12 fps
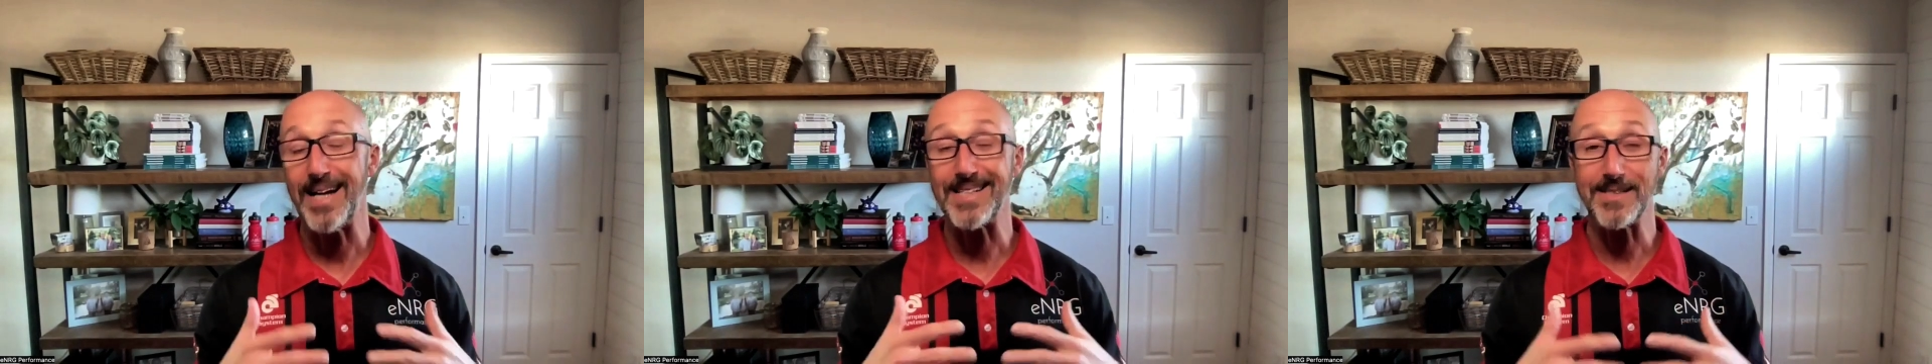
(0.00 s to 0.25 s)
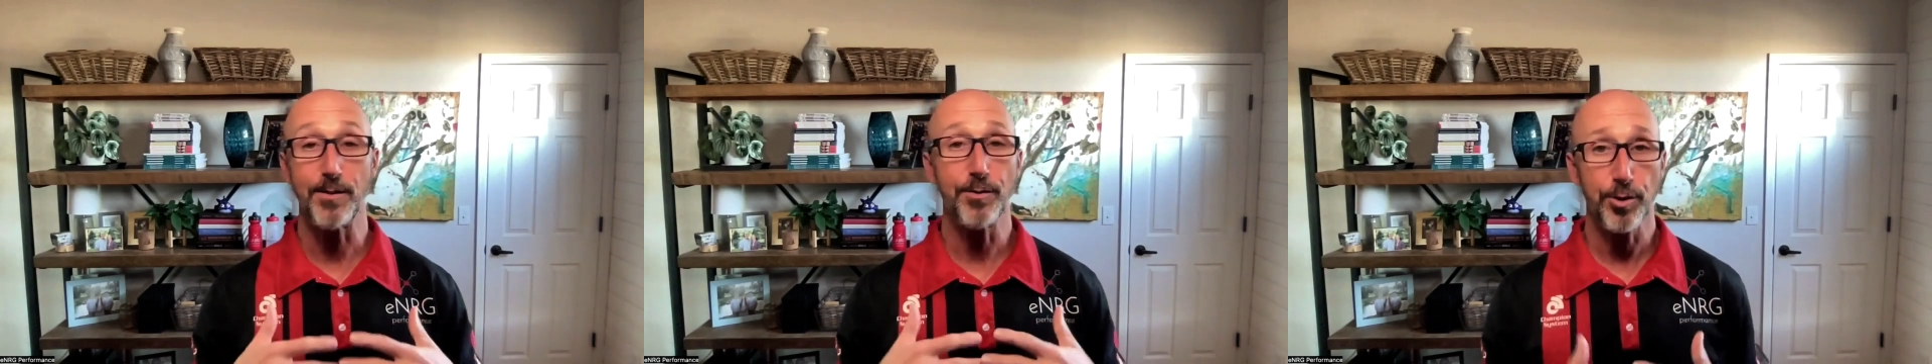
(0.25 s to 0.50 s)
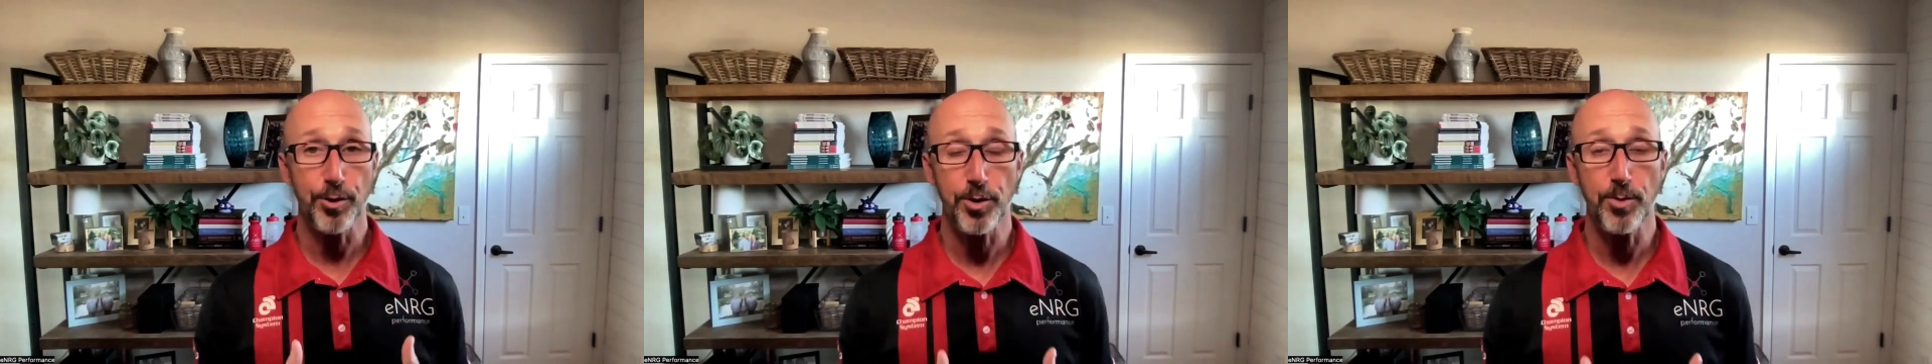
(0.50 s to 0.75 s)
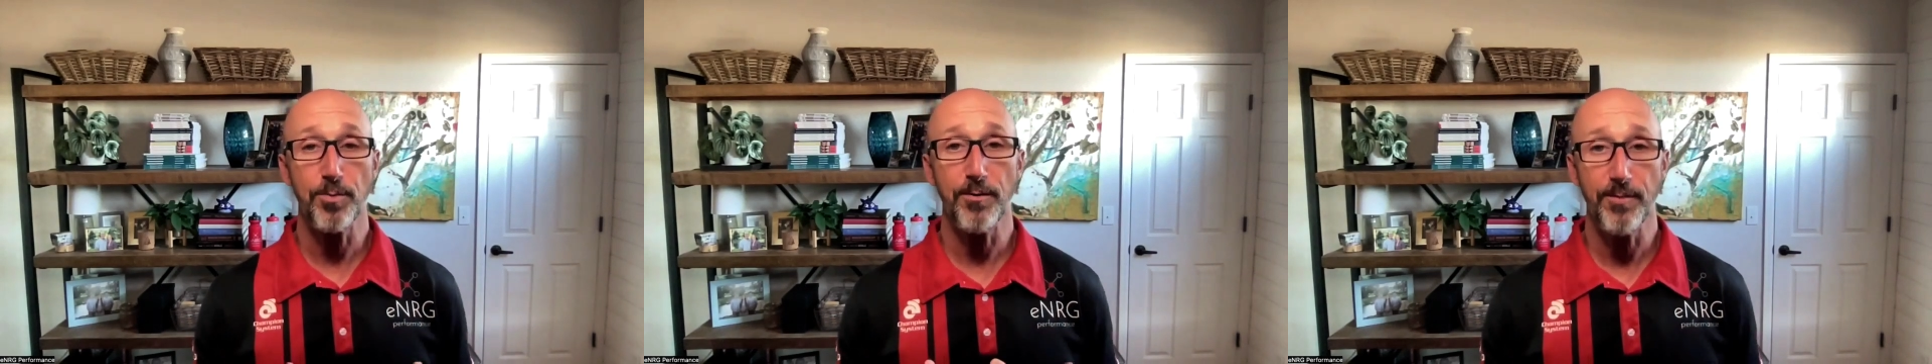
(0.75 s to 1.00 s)
as
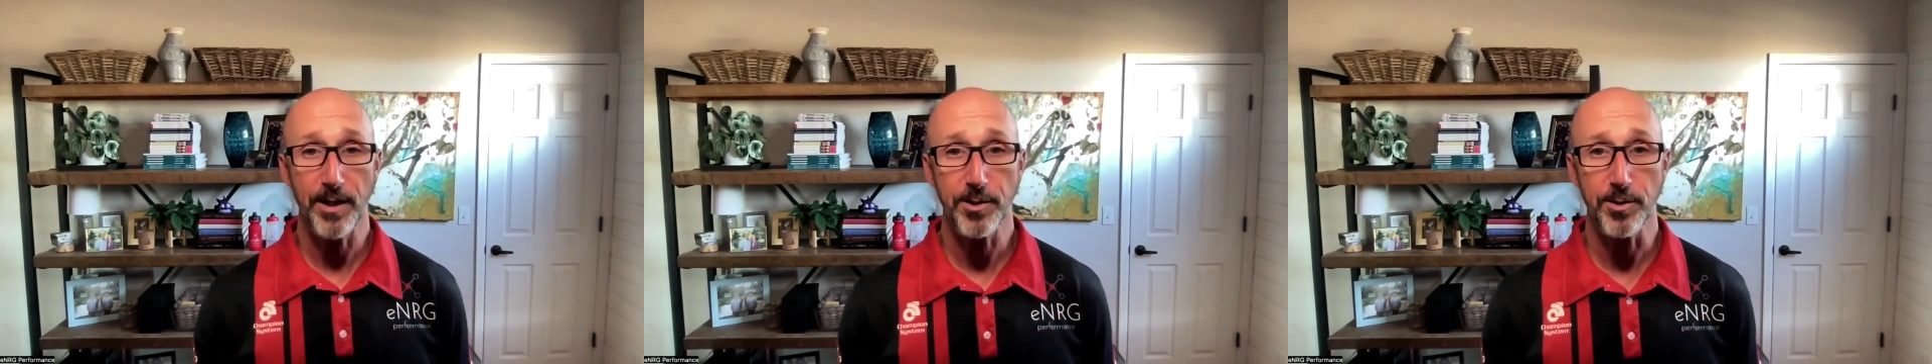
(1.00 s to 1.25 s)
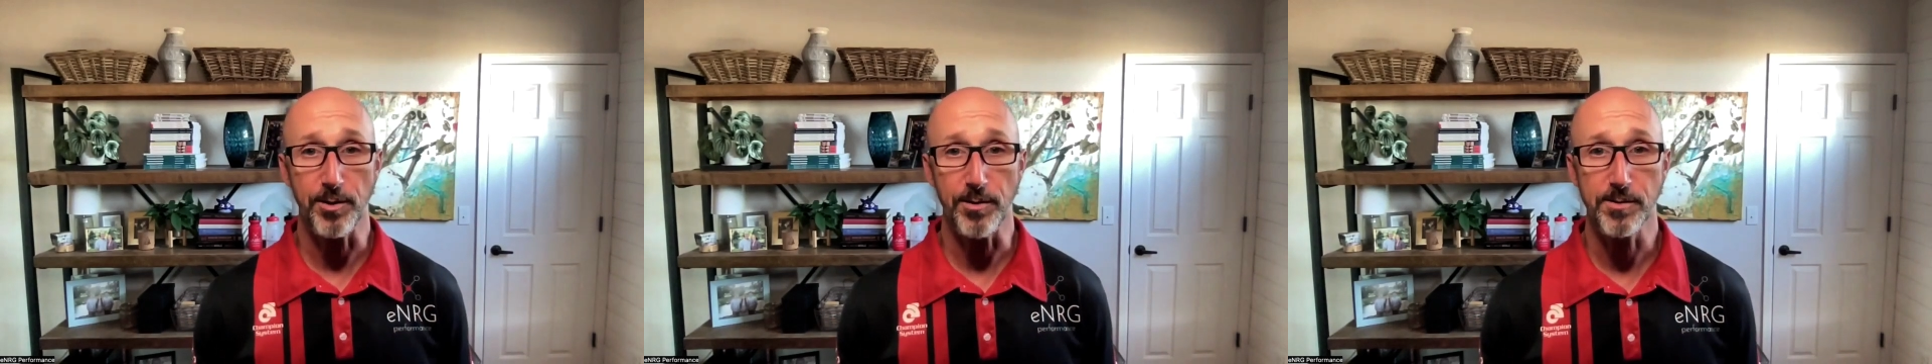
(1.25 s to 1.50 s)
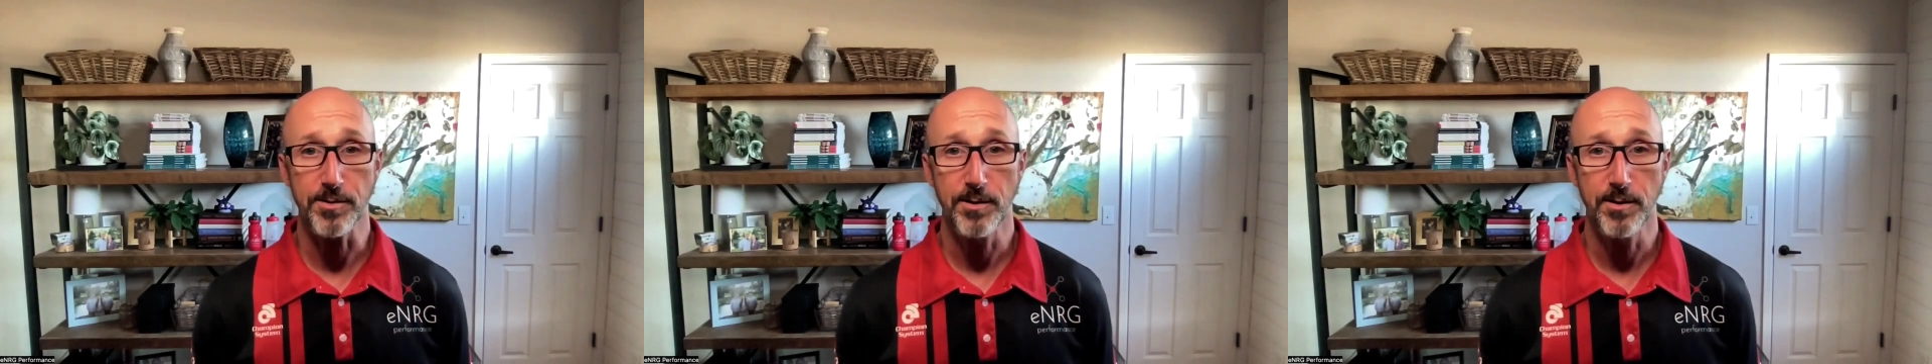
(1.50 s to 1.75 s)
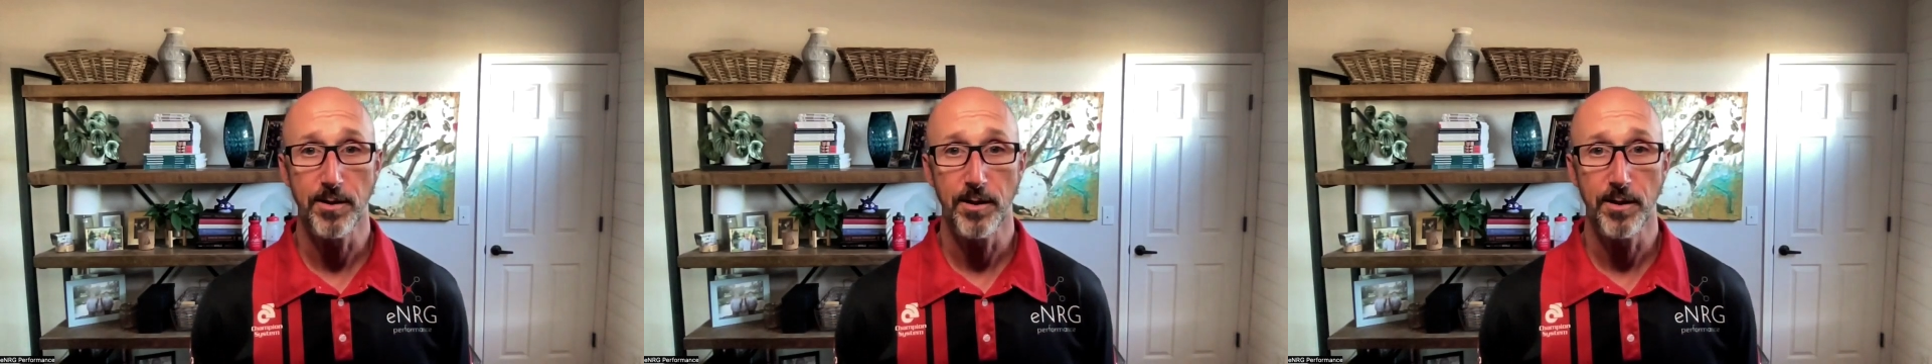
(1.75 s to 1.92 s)
nutrition professionals,